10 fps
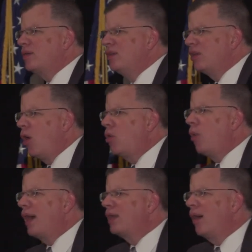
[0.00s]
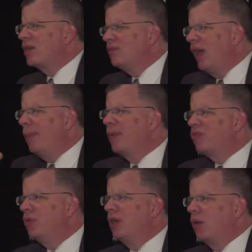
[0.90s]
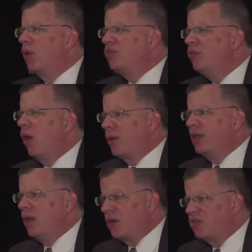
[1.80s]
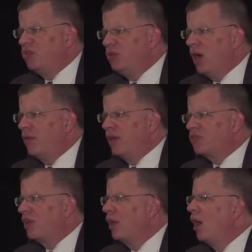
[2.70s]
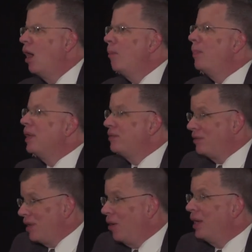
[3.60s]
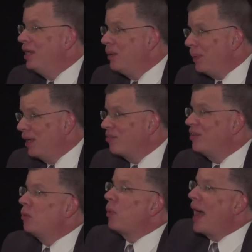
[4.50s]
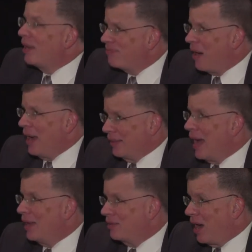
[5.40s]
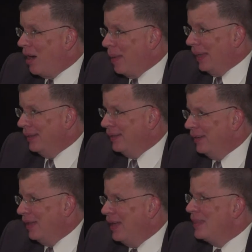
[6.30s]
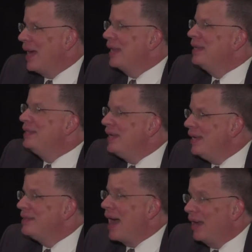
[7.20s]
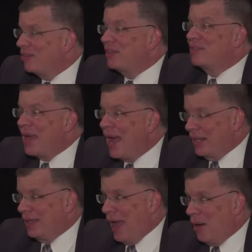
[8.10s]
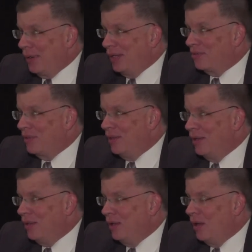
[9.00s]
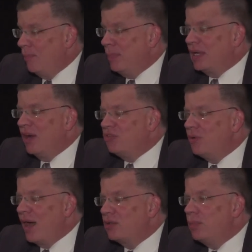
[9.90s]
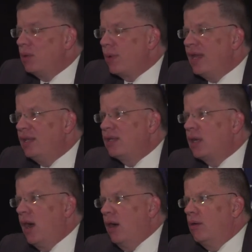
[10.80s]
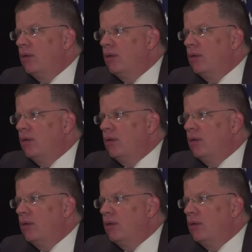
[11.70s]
the local economic developers who are here what you already know, because you know this, but to tell EDP&C ratifying that comment that indeed that is exactly how it is, because you have to be ready to go.